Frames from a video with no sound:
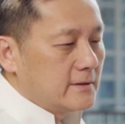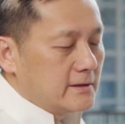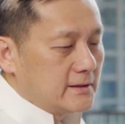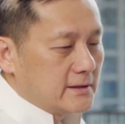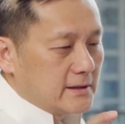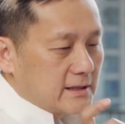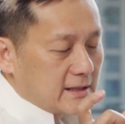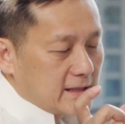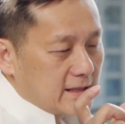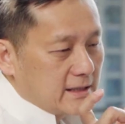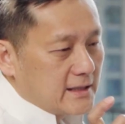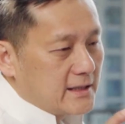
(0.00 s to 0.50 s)

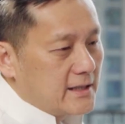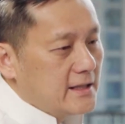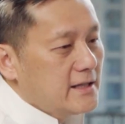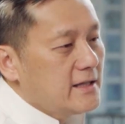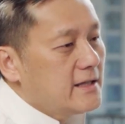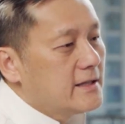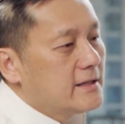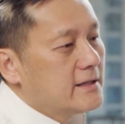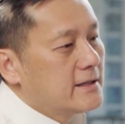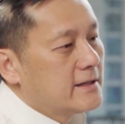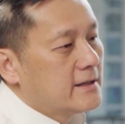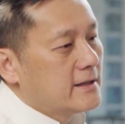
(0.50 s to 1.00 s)
the
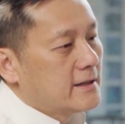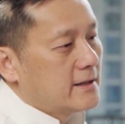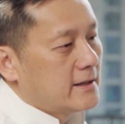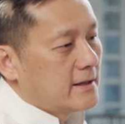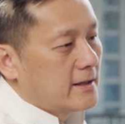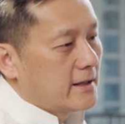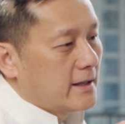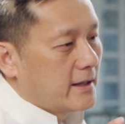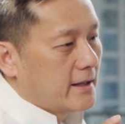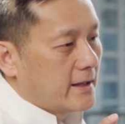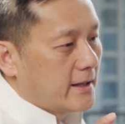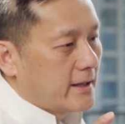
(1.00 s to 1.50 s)
key
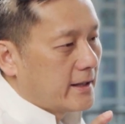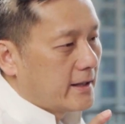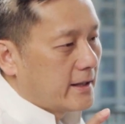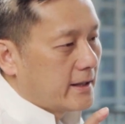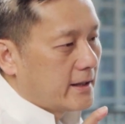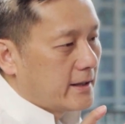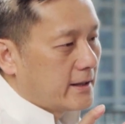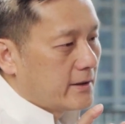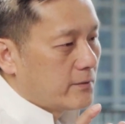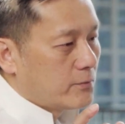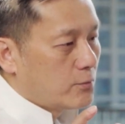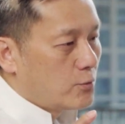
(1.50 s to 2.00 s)

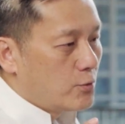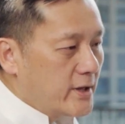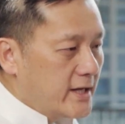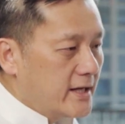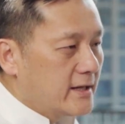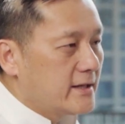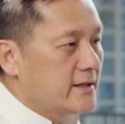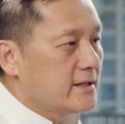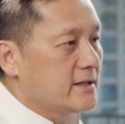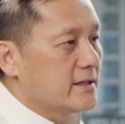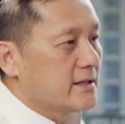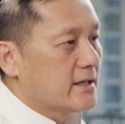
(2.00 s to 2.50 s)

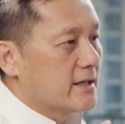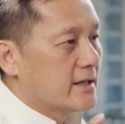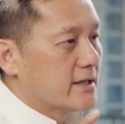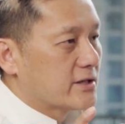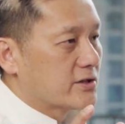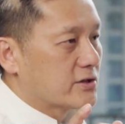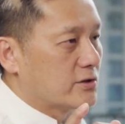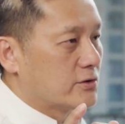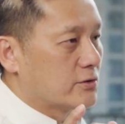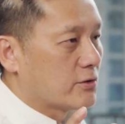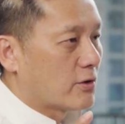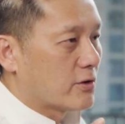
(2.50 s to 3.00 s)
really
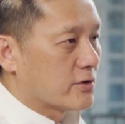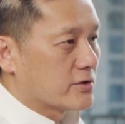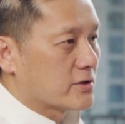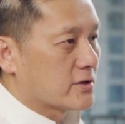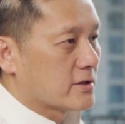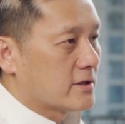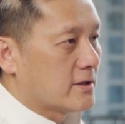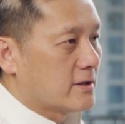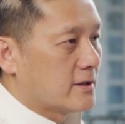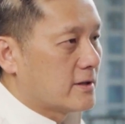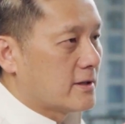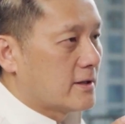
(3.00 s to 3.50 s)
is
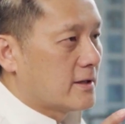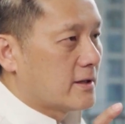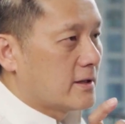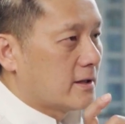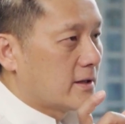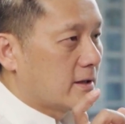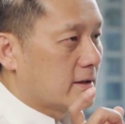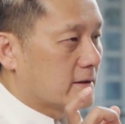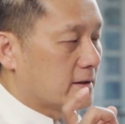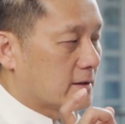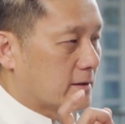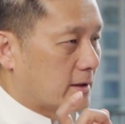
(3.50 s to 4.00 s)
not
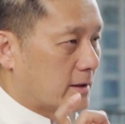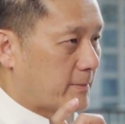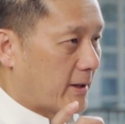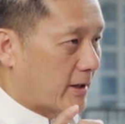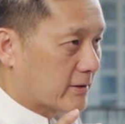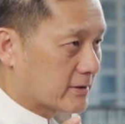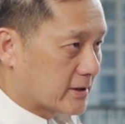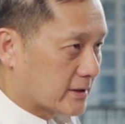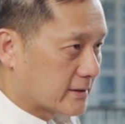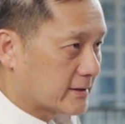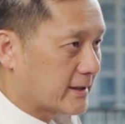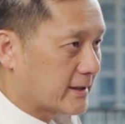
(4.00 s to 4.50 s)
about the